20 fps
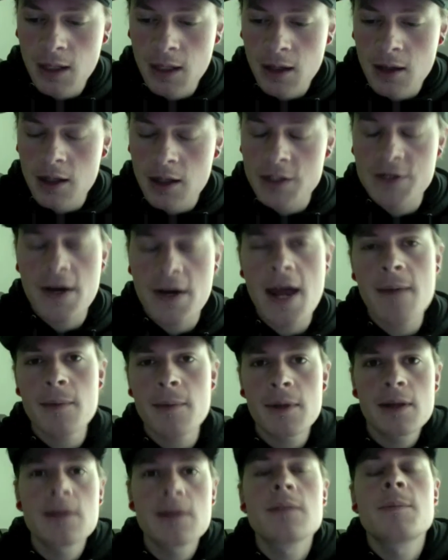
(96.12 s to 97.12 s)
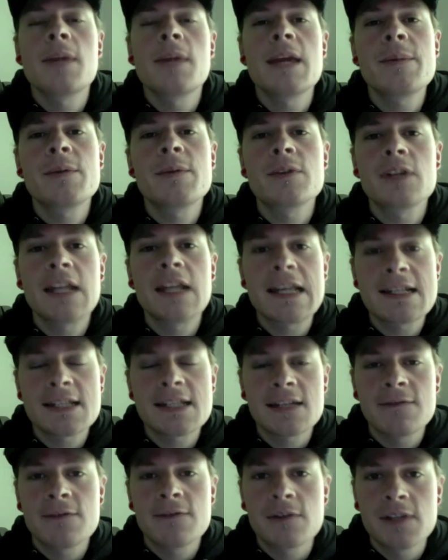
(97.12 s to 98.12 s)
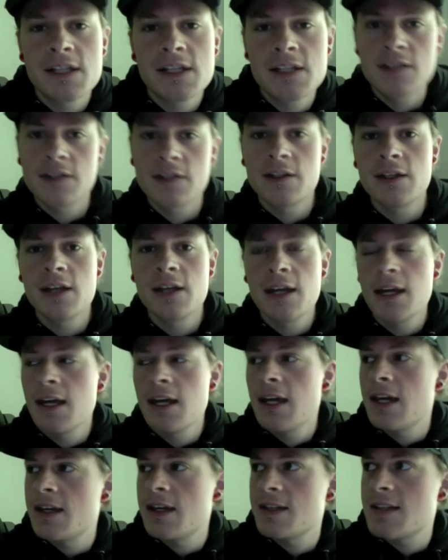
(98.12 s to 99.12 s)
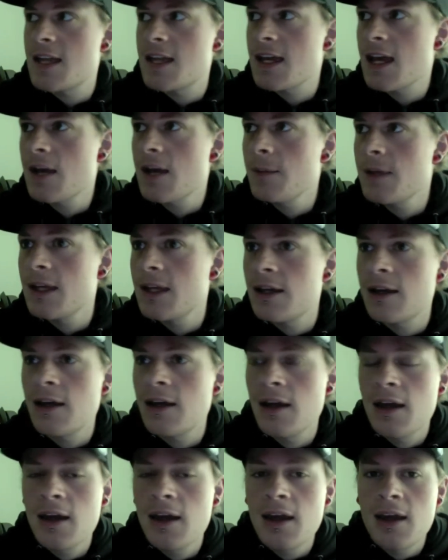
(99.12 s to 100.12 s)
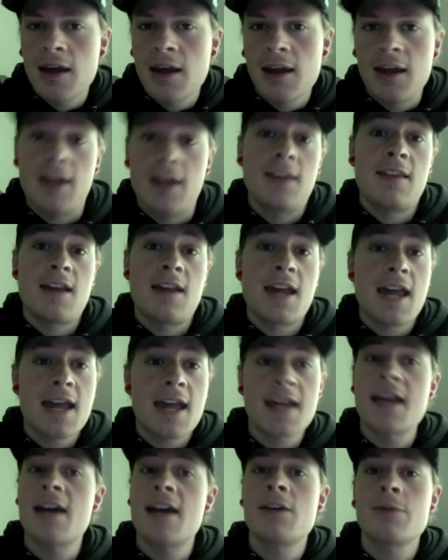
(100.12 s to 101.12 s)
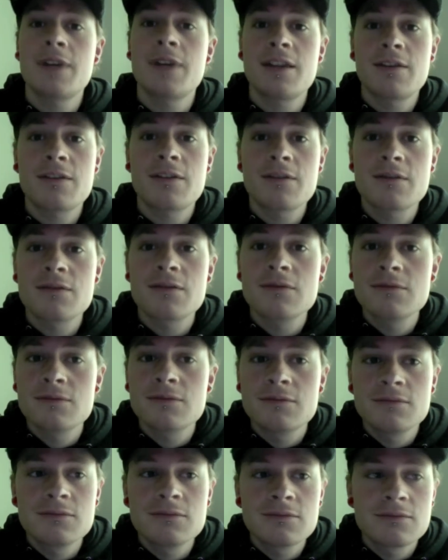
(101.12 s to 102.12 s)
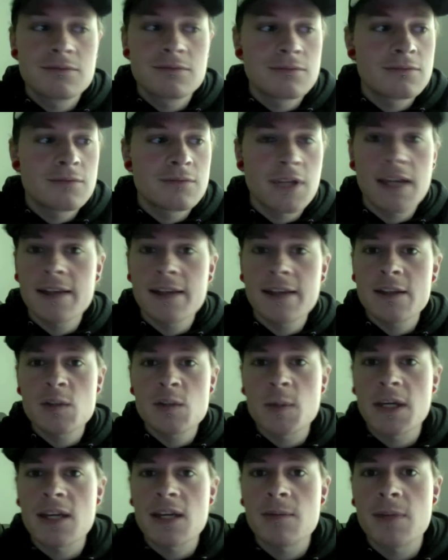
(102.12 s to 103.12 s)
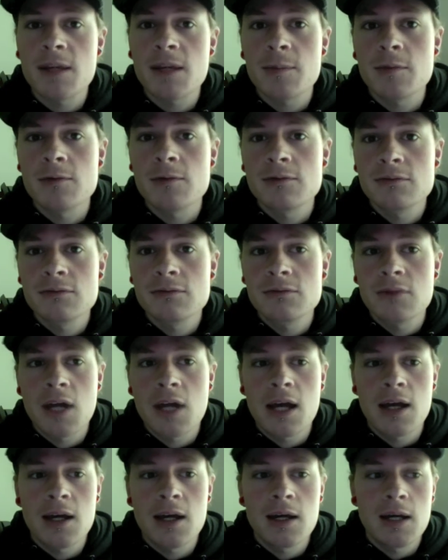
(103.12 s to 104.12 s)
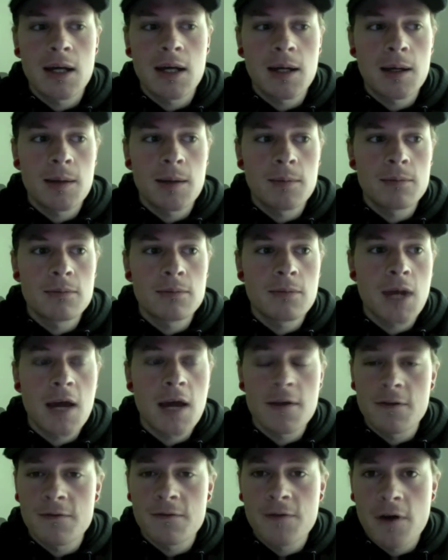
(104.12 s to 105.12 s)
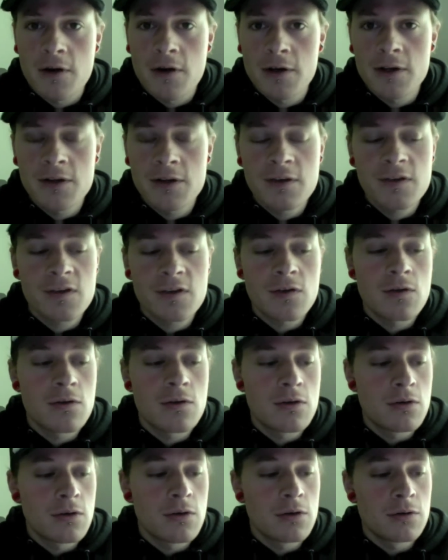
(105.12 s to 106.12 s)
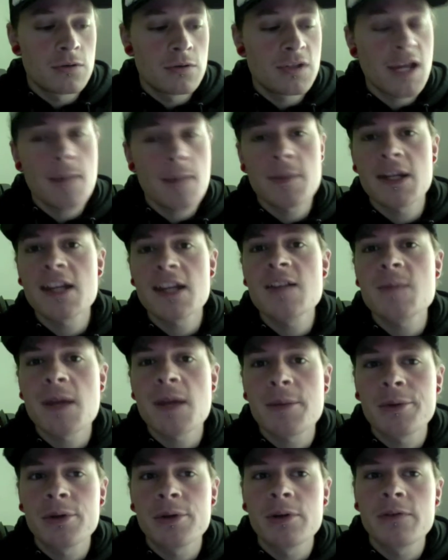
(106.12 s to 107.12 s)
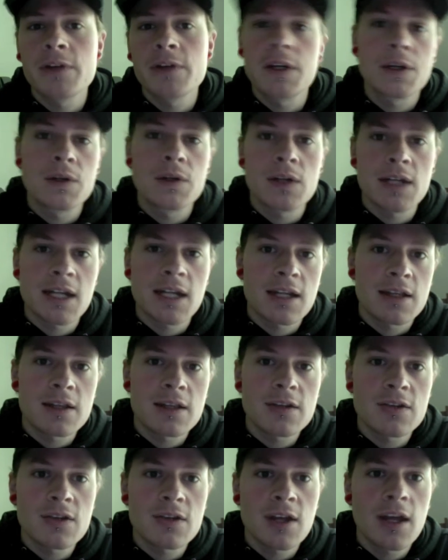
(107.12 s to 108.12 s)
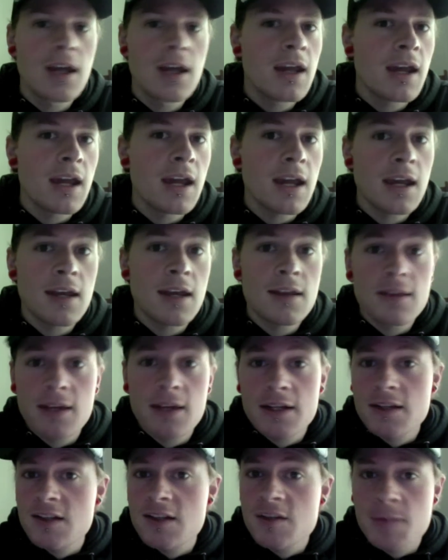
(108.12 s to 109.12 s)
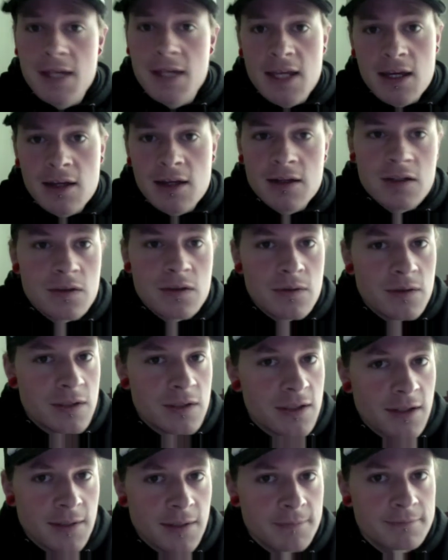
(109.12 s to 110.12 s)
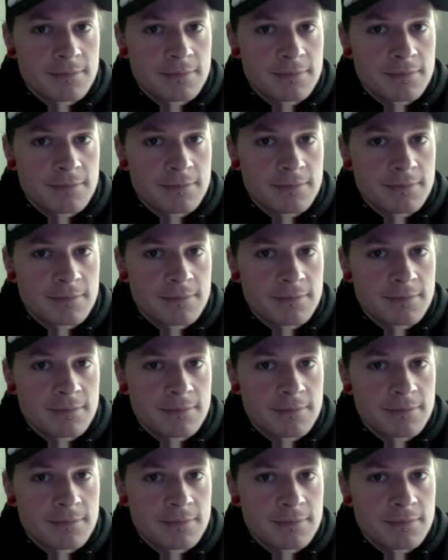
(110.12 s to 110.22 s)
A trap people can easily fall into is they come here and they hang out with English-speaking people, either foreigners or Japanese people who are very good at English, and they just speak English all the time.